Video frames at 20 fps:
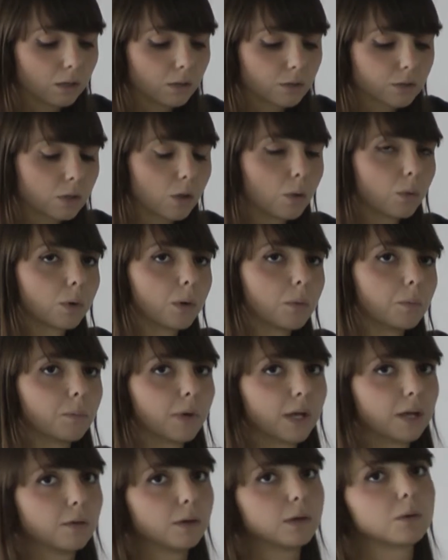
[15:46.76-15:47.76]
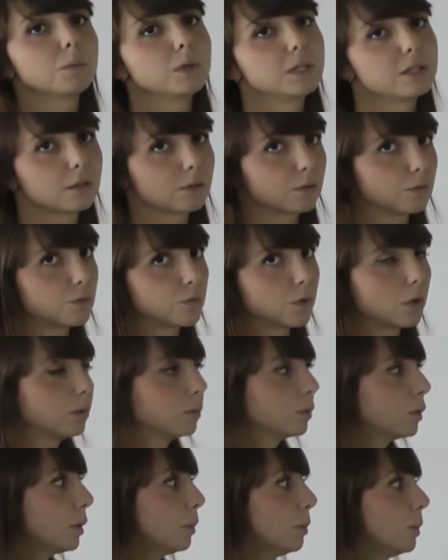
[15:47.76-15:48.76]
So comparing with the
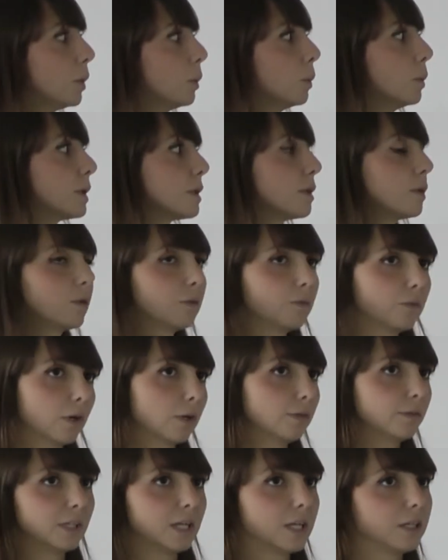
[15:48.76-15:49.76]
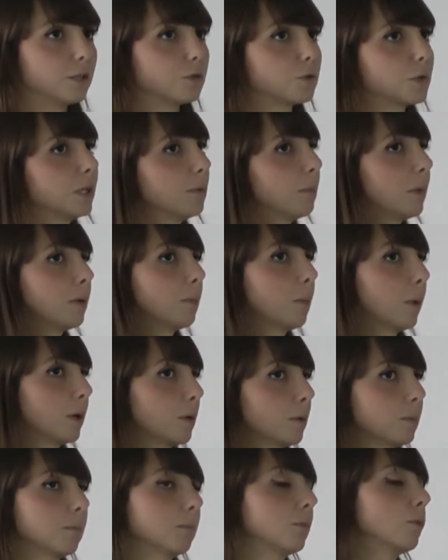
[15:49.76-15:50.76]
control group, who wasn't involved in any treatment,
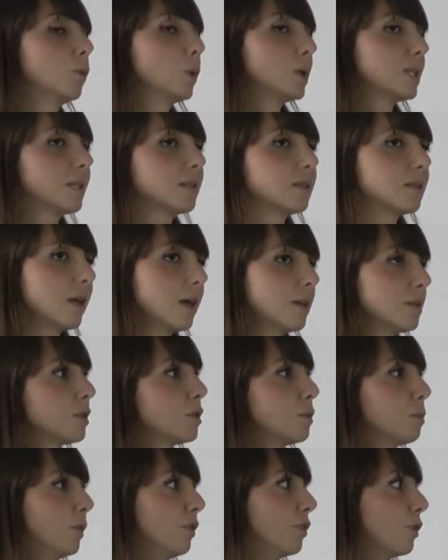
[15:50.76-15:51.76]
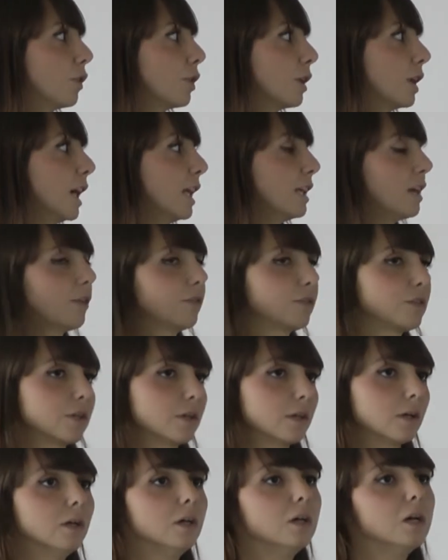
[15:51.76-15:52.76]
what was assessed before and after
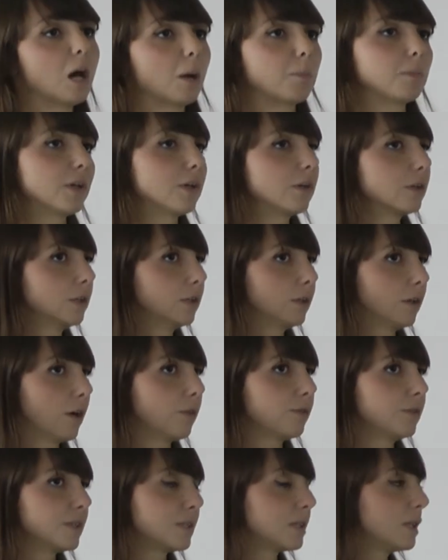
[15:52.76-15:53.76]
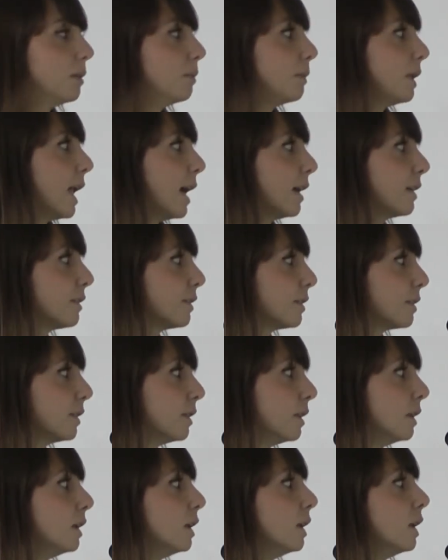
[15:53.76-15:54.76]
a period of the same length,
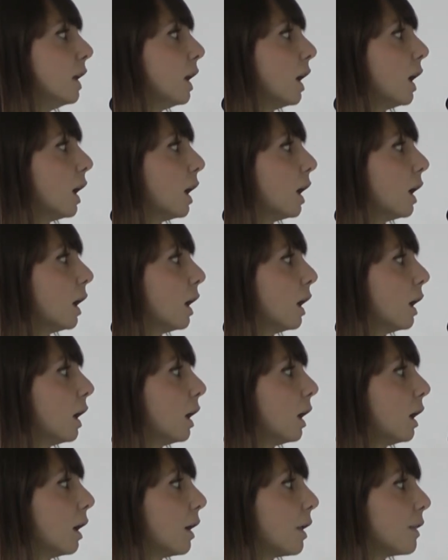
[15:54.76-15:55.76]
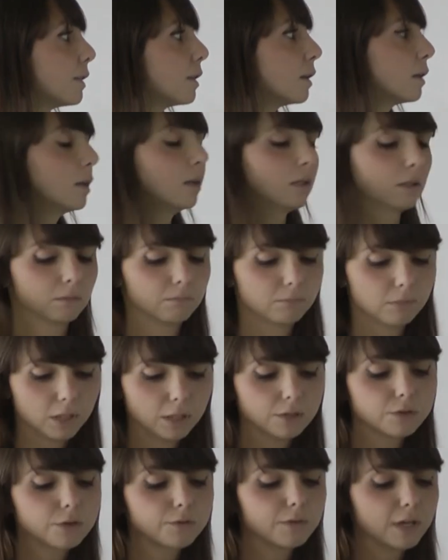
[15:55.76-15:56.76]
the
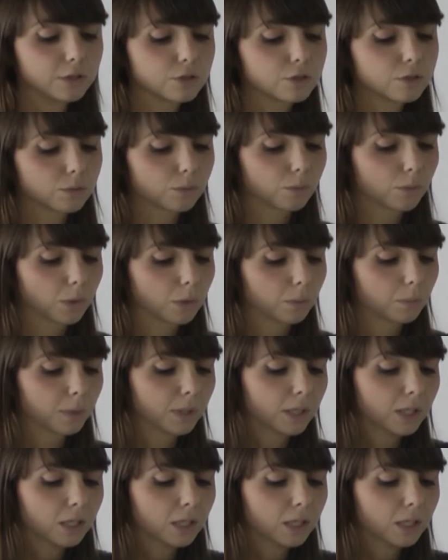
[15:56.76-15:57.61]
intervention group